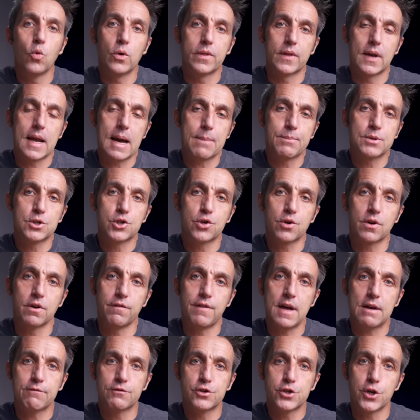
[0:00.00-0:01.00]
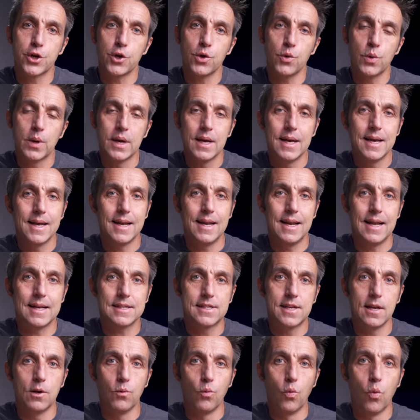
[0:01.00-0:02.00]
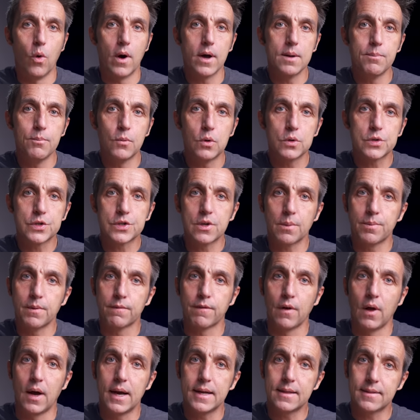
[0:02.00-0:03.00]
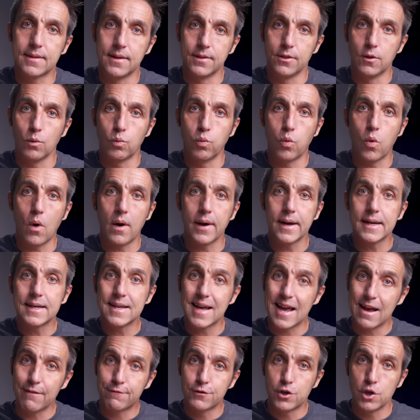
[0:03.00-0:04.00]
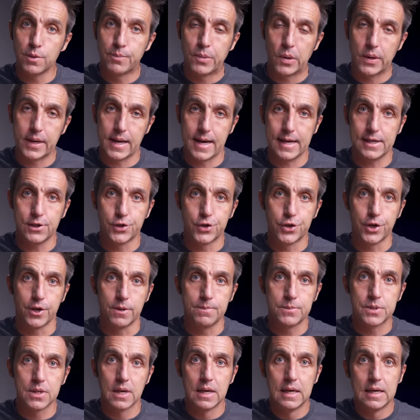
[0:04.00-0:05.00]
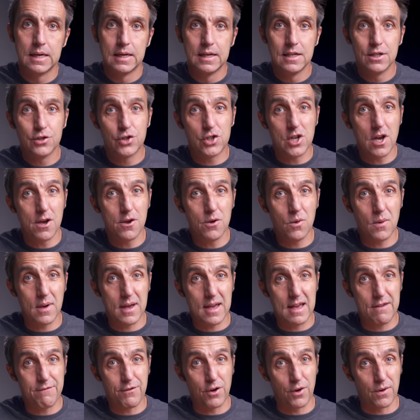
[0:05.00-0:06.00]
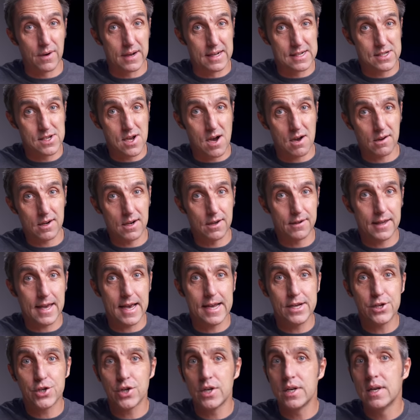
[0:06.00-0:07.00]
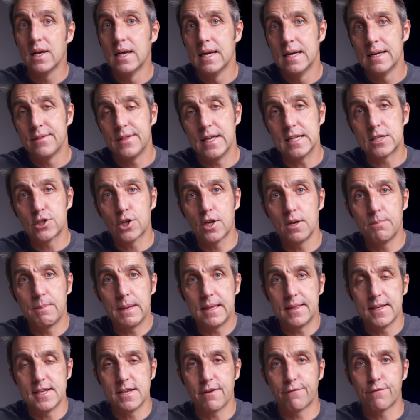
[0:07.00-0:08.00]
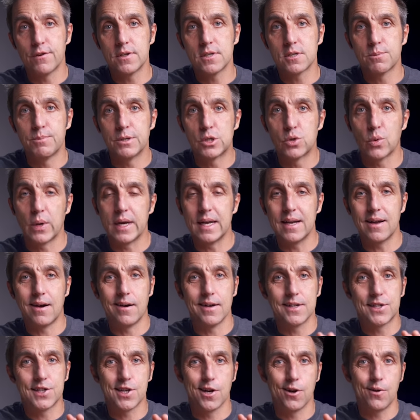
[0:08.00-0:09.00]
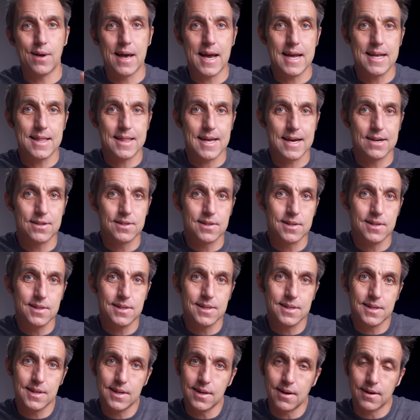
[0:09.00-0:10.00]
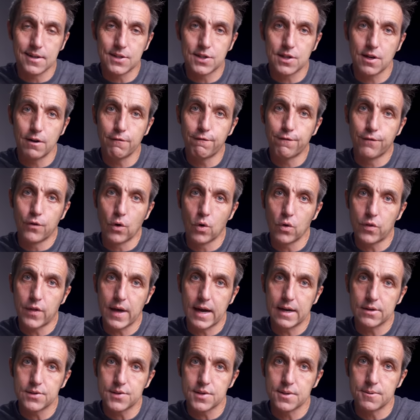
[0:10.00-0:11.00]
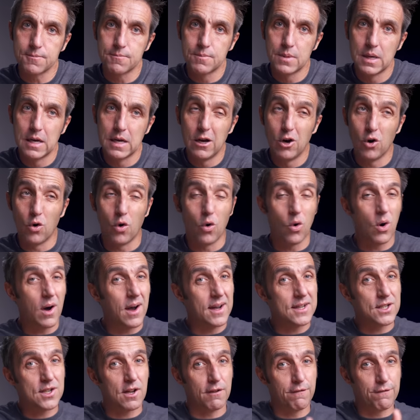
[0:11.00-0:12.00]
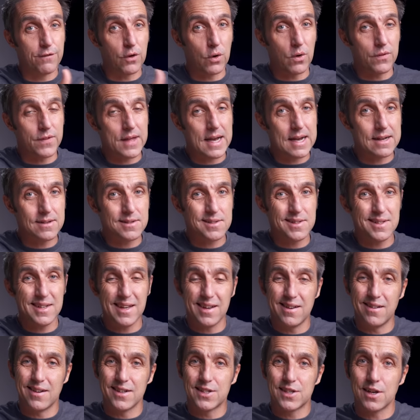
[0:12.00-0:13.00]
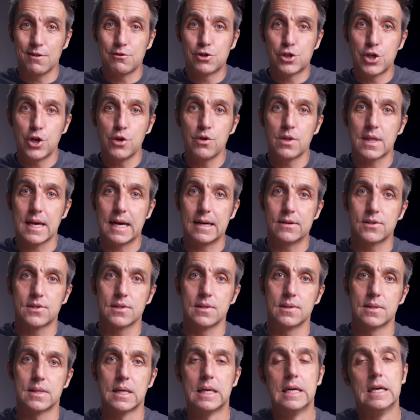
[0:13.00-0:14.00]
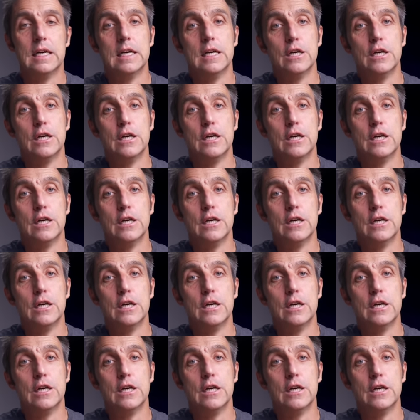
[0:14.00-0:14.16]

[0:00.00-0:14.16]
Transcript: With an aperture of f2, it lets in one more stop of light than the wide f2.8 zooms. So if you're in a dark location, this could be the difference between ISO 8000 and ISO 4000. Or ISO 4000 and ISO 2000.